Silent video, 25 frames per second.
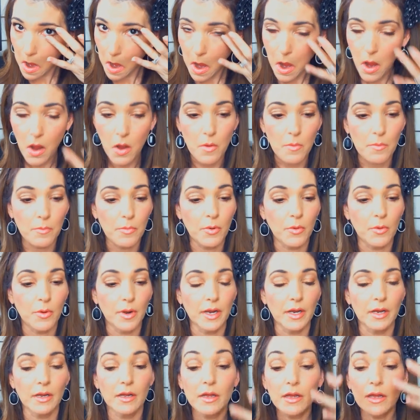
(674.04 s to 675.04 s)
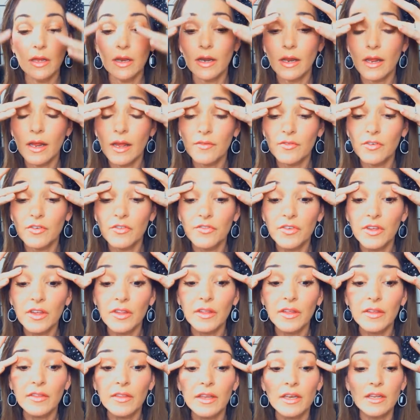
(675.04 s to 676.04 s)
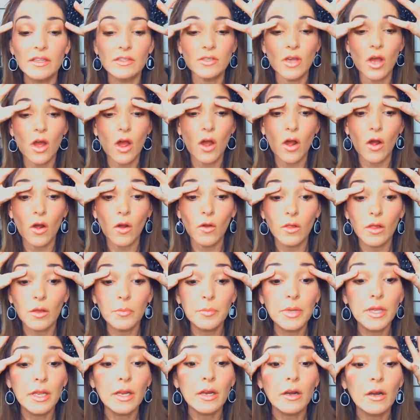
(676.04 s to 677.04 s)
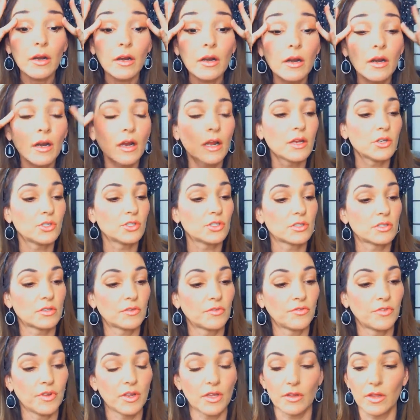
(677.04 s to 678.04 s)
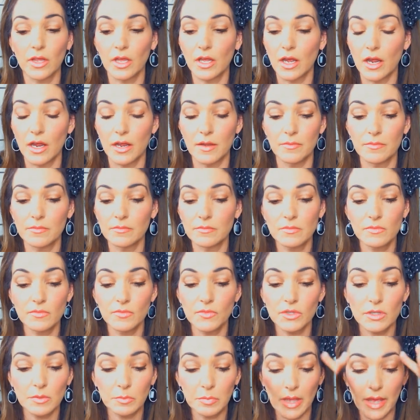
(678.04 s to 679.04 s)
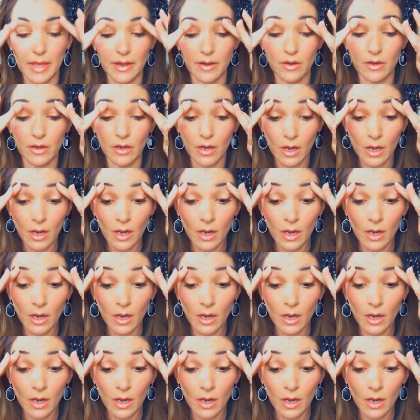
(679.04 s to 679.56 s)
Oh boy, and I have a feeling that it's all up here. I just feel like I splattered.